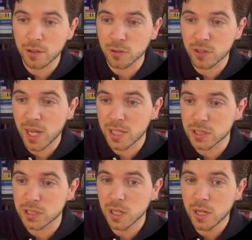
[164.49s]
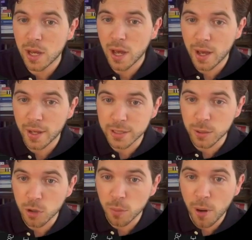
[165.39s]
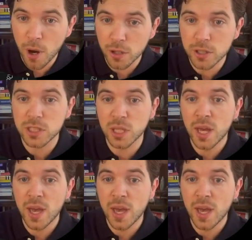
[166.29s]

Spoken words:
contains some components,